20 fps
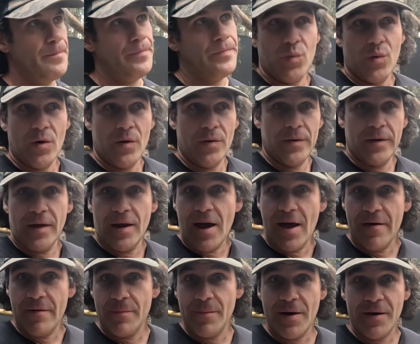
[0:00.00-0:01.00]
we're only gonna
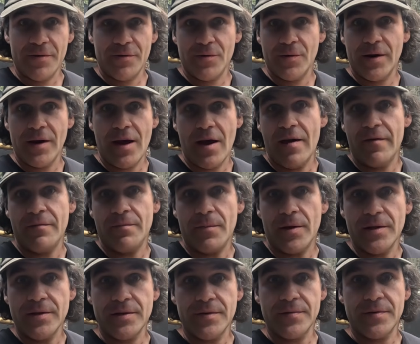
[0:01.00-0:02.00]
have about 3.5
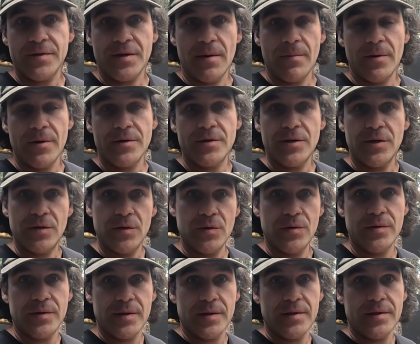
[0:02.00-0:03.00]
months of summer to
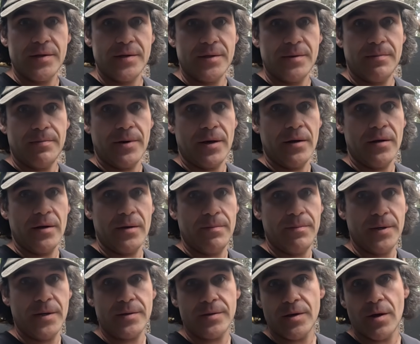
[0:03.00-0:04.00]
use this, but it
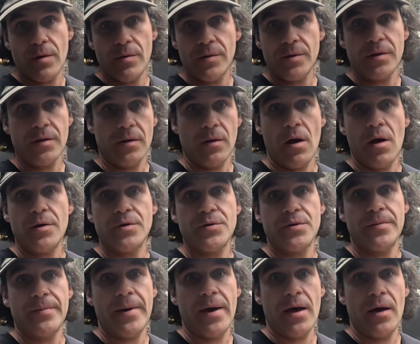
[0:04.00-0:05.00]
beats going to the
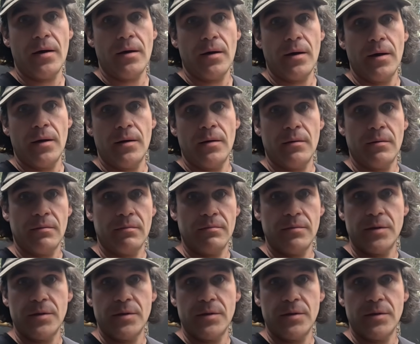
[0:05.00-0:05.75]
laundromat and